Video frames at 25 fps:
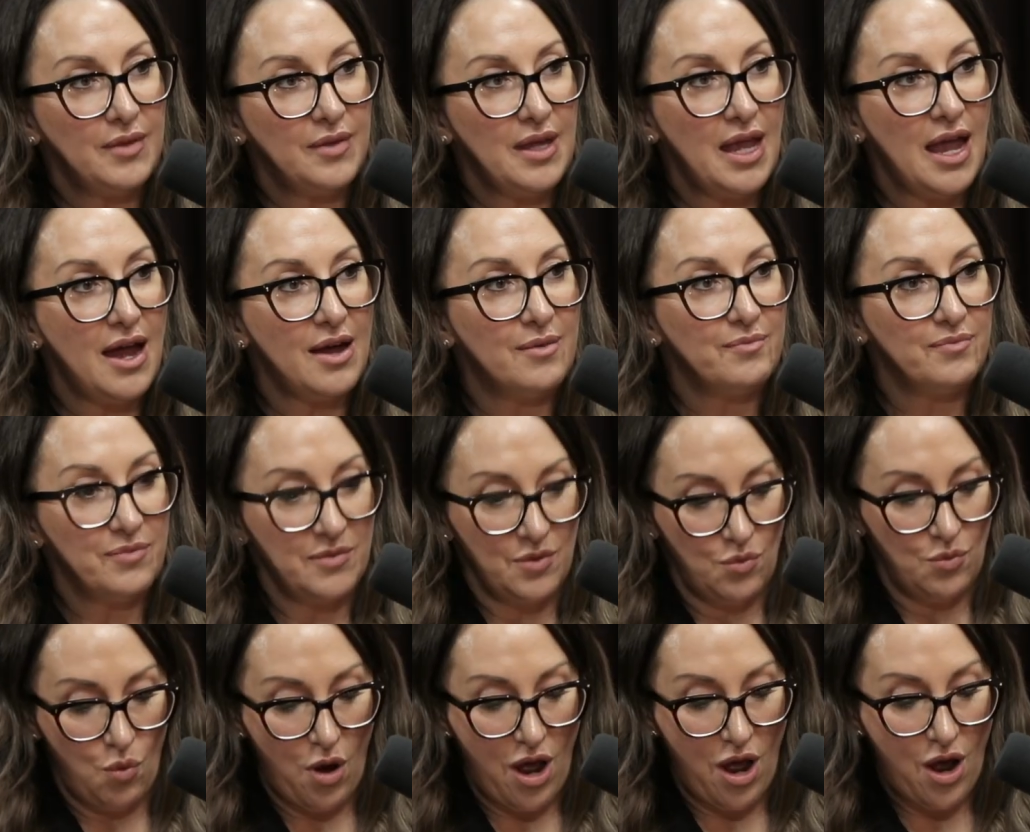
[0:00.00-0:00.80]
Yeah.
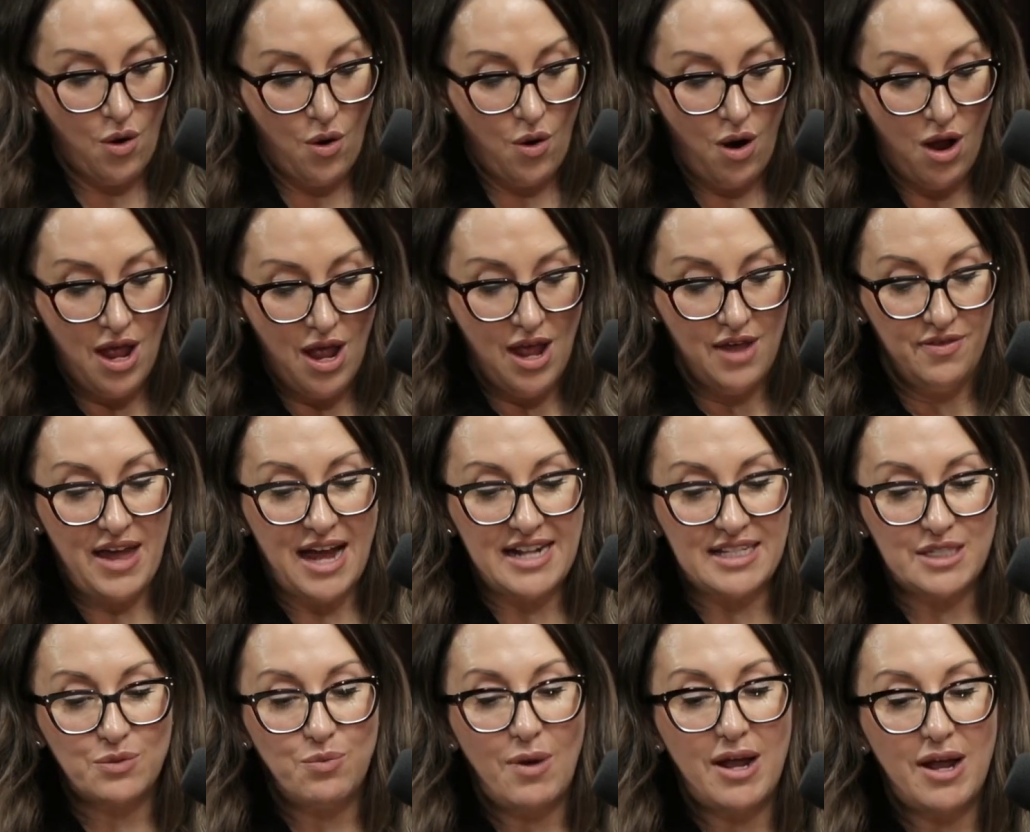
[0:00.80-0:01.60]
Well,
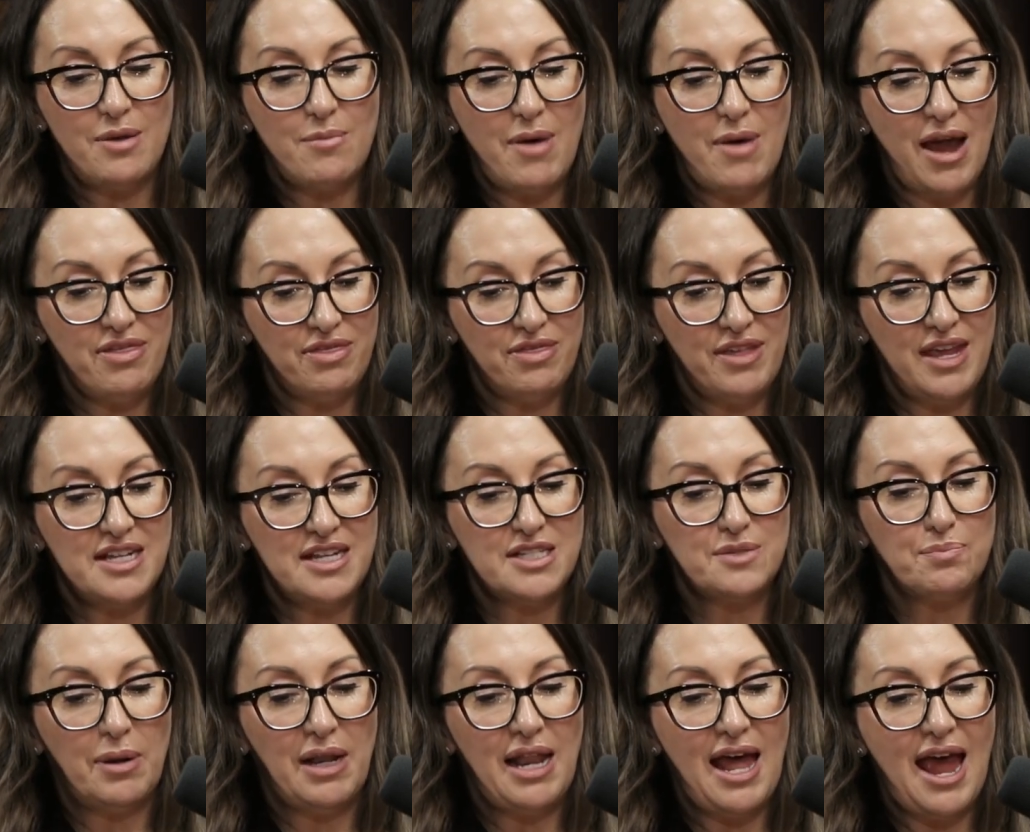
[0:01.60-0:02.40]
that's one of my
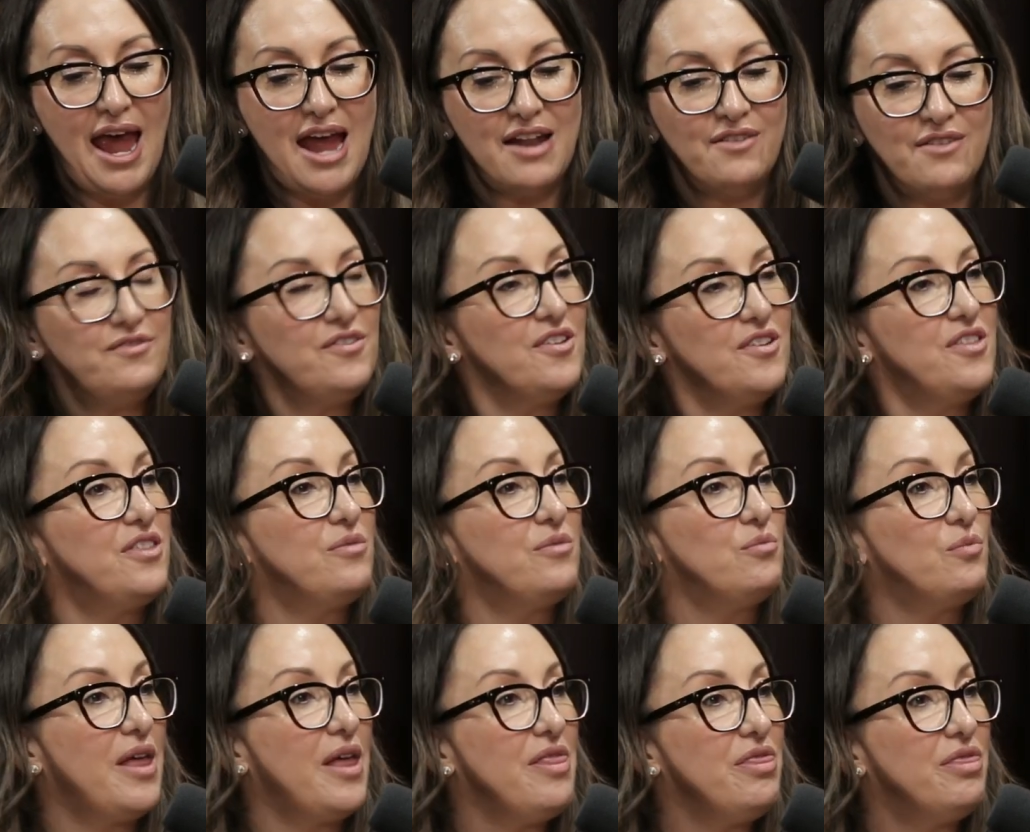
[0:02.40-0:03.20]
things. Plan for
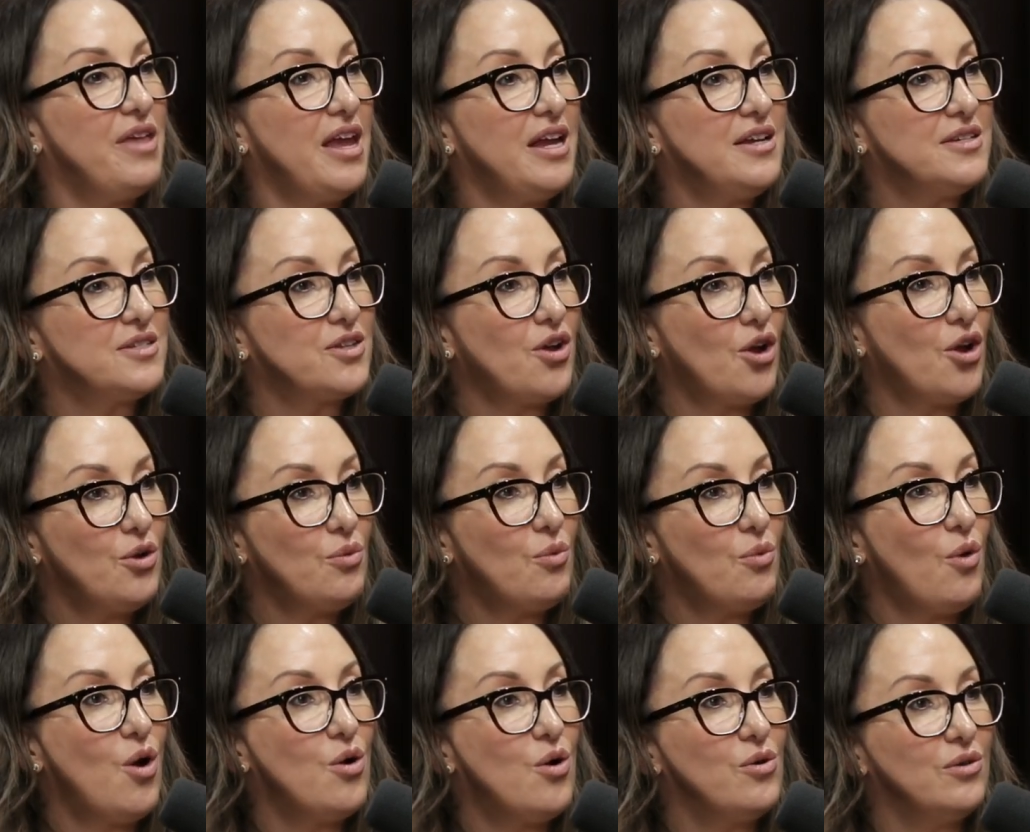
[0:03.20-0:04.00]
when things go
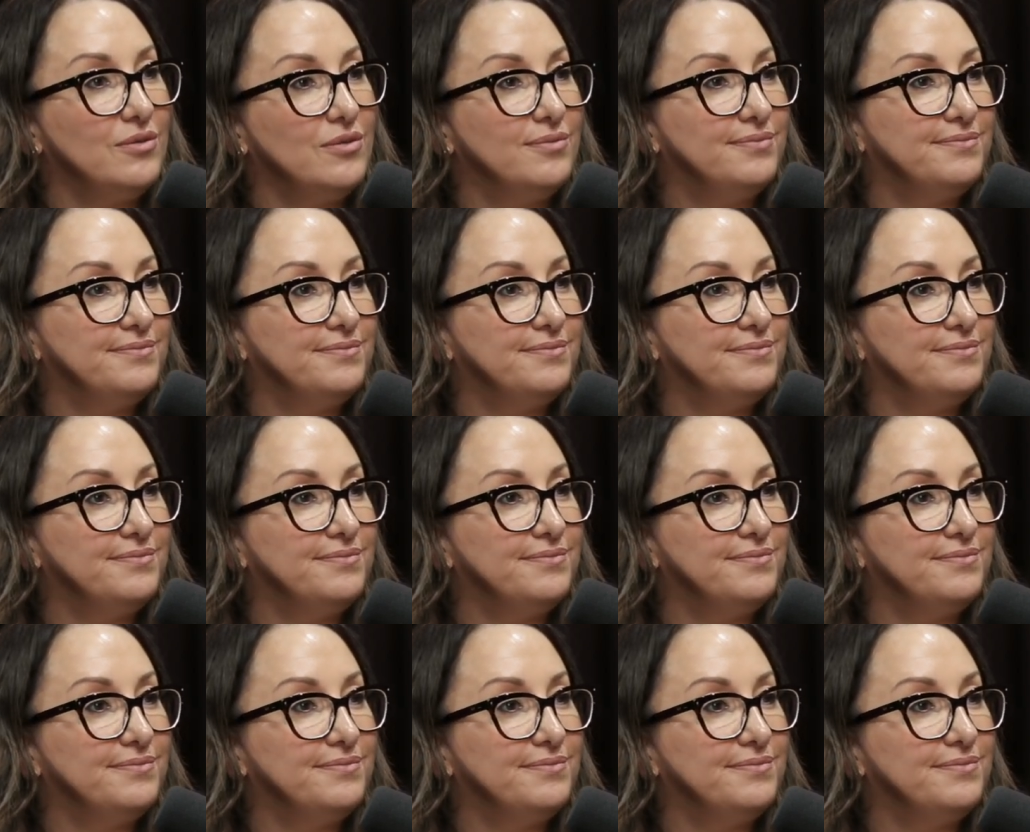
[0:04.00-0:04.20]
wrong.